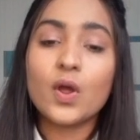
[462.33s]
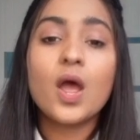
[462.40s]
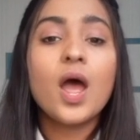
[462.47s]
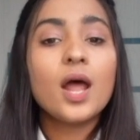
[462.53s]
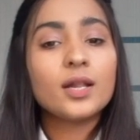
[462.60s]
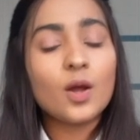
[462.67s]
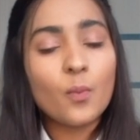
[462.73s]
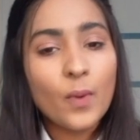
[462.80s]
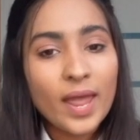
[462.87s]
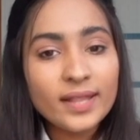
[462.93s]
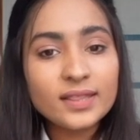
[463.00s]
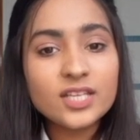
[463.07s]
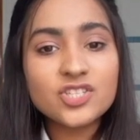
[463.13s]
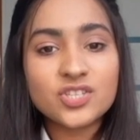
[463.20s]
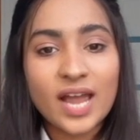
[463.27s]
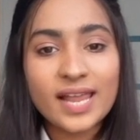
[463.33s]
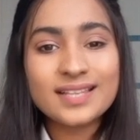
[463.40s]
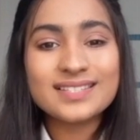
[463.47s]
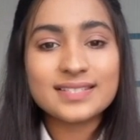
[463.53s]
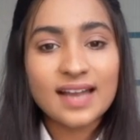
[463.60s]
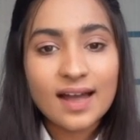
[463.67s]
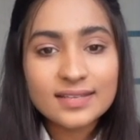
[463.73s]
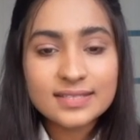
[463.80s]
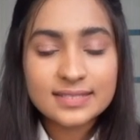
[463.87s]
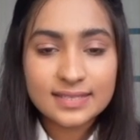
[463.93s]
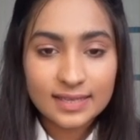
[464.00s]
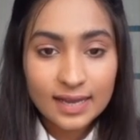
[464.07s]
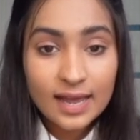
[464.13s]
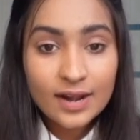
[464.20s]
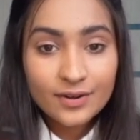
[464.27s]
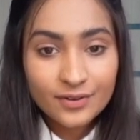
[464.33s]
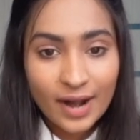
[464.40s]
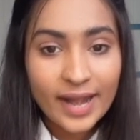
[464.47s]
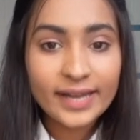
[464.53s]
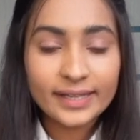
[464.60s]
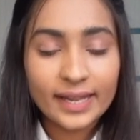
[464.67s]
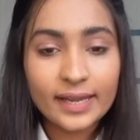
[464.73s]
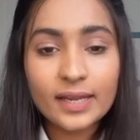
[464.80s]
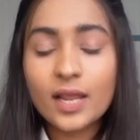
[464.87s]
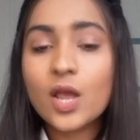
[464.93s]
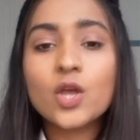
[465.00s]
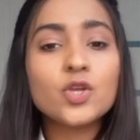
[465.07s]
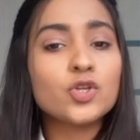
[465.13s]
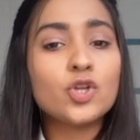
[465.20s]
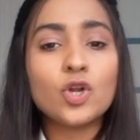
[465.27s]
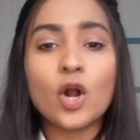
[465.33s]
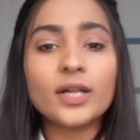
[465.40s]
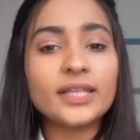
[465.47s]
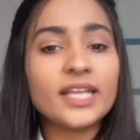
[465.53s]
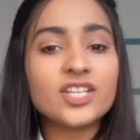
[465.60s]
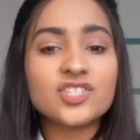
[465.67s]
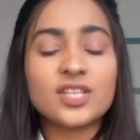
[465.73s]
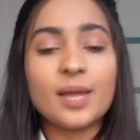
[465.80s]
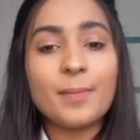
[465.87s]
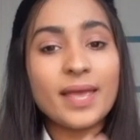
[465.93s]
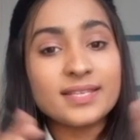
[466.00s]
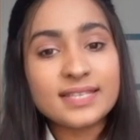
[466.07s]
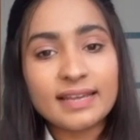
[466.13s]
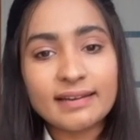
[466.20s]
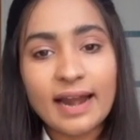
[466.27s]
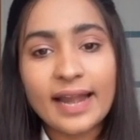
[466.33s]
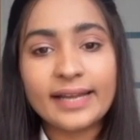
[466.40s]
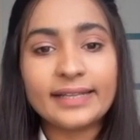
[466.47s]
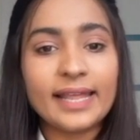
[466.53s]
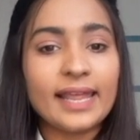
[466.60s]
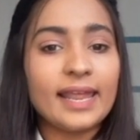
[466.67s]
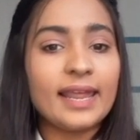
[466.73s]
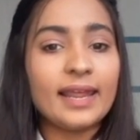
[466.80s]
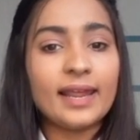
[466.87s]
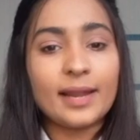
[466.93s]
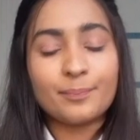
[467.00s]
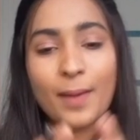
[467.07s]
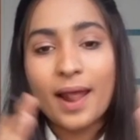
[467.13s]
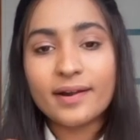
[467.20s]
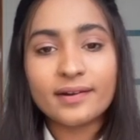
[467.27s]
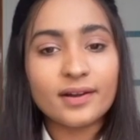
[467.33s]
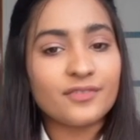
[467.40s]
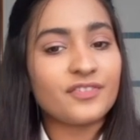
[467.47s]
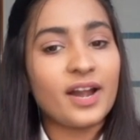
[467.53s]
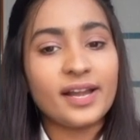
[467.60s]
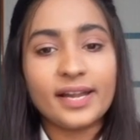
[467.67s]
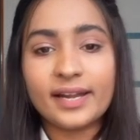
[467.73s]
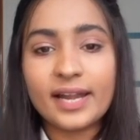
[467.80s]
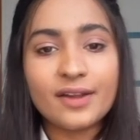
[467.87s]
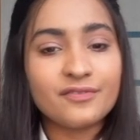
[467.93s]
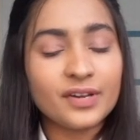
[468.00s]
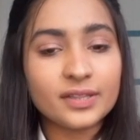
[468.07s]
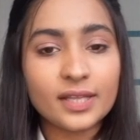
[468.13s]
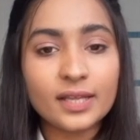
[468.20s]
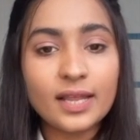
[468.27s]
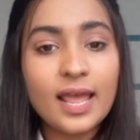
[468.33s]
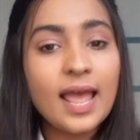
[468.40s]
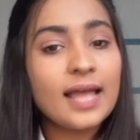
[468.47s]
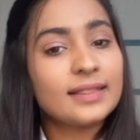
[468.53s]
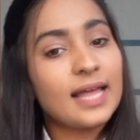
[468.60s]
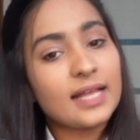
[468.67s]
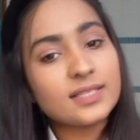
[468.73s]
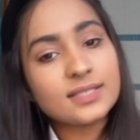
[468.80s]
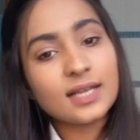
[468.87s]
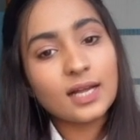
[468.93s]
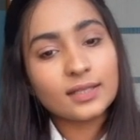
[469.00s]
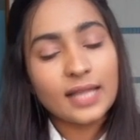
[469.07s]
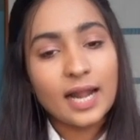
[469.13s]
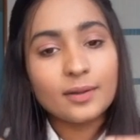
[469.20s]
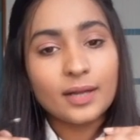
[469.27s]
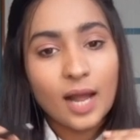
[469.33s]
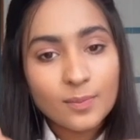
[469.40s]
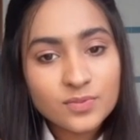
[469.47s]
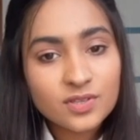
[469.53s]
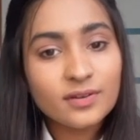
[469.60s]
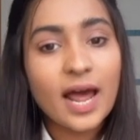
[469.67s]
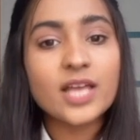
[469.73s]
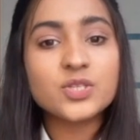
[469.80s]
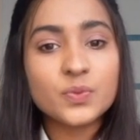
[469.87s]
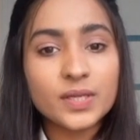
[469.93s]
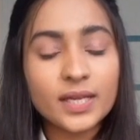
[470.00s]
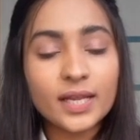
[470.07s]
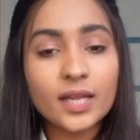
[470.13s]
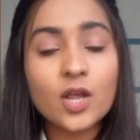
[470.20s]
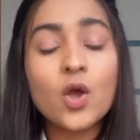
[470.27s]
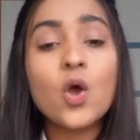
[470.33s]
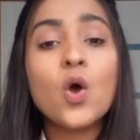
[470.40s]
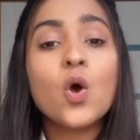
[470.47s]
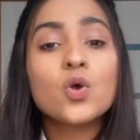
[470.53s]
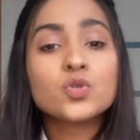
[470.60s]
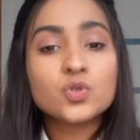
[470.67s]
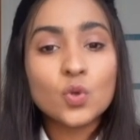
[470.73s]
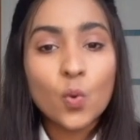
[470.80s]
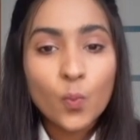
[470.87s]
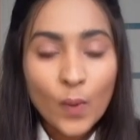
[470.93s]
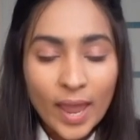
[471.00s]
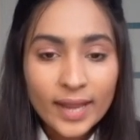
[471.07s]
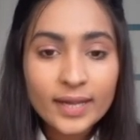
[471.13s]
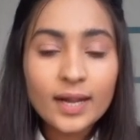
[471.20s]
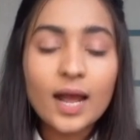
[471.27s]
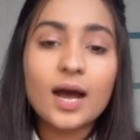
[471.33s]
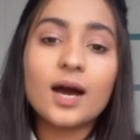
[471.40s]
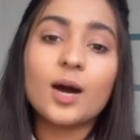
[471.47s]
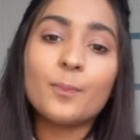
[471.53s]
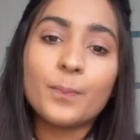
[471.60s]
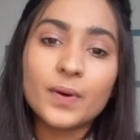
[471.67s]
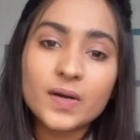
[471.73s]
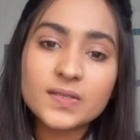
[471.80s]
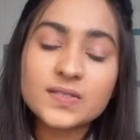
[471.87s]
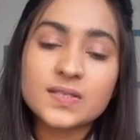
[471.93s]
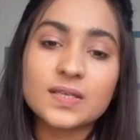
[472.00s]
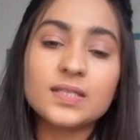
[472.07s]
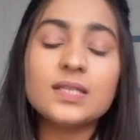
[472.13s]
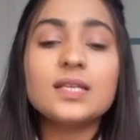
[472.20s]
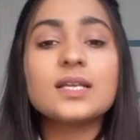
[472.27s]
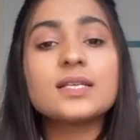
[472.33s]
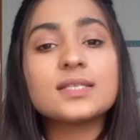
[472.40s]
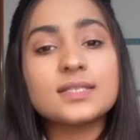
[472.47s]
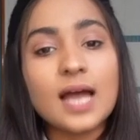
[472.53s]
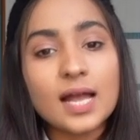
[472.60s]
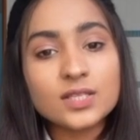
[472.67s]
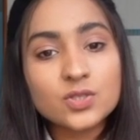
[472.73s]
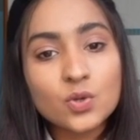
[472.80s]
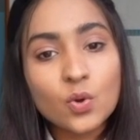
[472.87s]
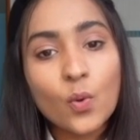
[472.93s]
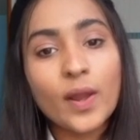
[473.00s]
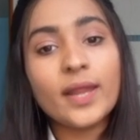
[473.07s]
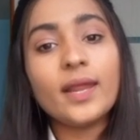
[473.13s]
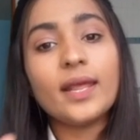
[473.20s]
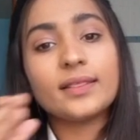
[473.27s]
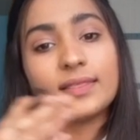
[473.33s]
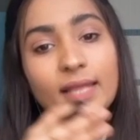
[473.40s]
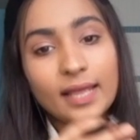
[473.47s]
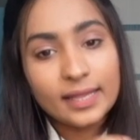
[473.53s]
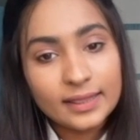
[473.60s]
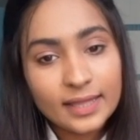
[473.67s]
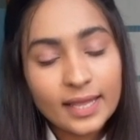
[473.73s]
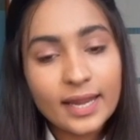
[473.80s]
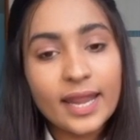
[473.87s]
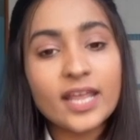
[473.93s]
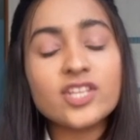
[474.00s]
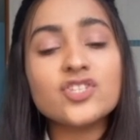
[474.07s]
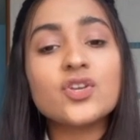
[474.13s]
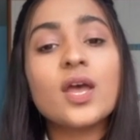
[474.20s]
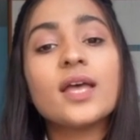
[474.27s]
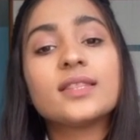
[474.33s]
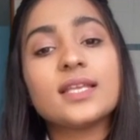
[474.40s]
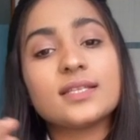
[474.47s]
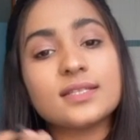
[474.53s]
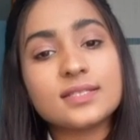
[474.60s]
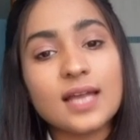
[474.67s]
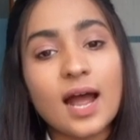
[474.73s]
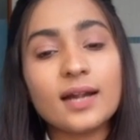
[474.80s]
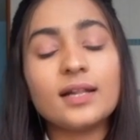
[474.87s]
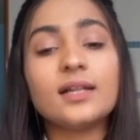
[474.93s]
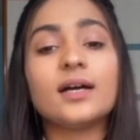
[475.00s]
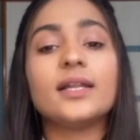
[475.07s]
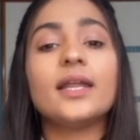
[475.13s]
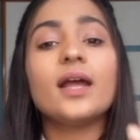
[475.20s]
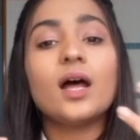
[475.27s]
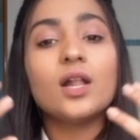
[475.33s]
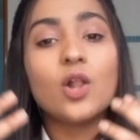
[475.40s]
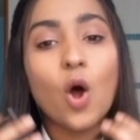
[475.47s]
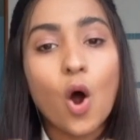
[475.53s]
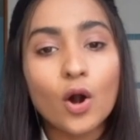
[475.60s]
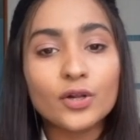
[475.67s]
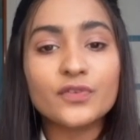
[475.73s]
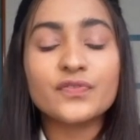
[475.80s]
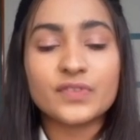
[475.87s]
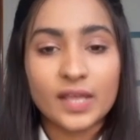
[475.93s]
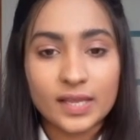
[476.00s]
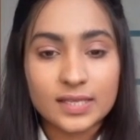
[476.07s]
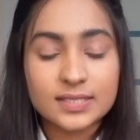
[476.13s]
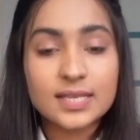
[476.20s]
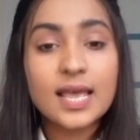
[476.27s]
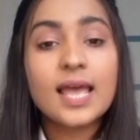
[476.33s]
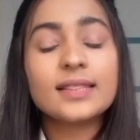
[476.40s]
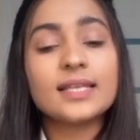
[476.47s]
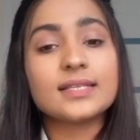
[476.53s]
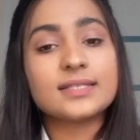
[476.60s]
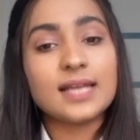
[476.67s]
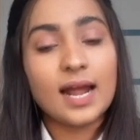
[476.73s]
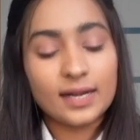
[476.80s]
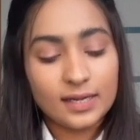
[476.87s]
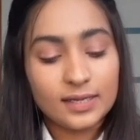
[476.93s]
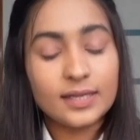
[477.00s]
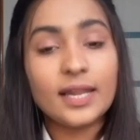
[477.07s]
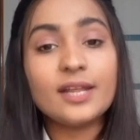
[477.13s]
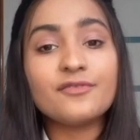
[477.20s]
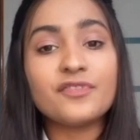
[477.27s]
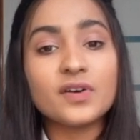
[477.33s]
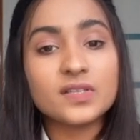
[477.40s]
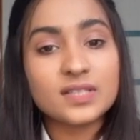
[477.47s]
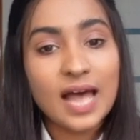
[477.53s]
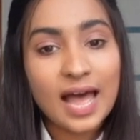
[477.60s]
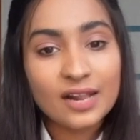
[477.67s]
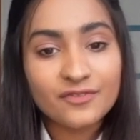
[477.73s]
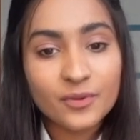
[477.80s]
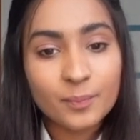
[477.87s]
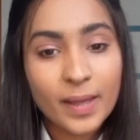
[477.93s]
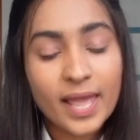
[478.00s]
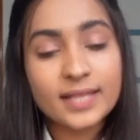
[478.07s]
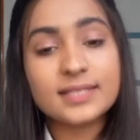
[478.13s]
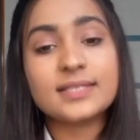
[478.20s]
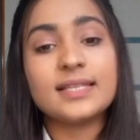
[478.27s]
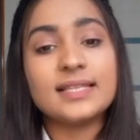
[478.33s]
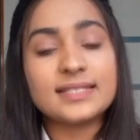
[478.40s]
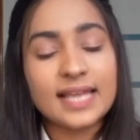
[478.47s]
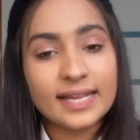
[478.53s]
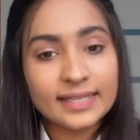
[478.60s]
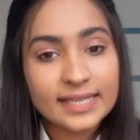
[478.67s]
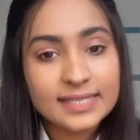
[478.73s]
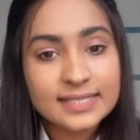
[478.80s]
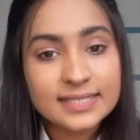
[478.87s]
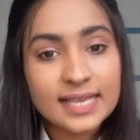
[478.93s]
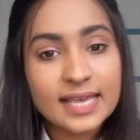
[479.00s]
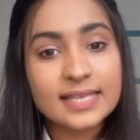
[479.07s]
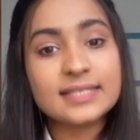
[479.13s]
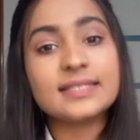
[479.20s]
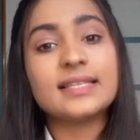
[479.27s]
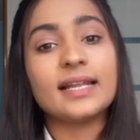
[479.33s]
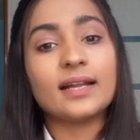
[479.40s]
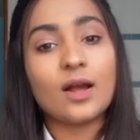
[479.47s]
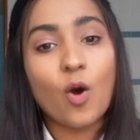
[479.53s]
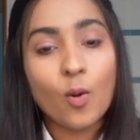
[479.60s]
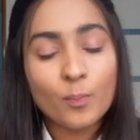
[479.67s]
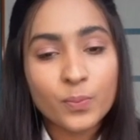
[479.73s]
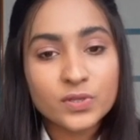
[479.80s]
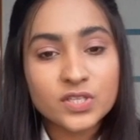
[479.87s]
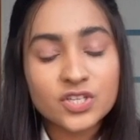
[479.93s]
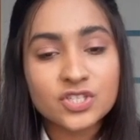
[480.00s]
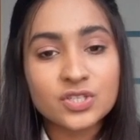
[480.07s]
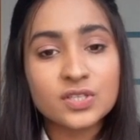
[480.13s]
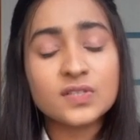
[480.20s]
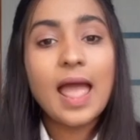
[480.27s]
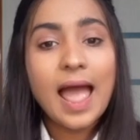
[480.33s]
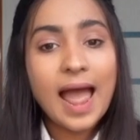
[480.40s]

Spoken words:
Now, when the child starts writing, you do not teach them essay writing and paragraph writing and everything. That comes gradually. So, when a person starts growing in their age, they start learning a lot of things. They start learning first the alphabets, then sentences, then compositions.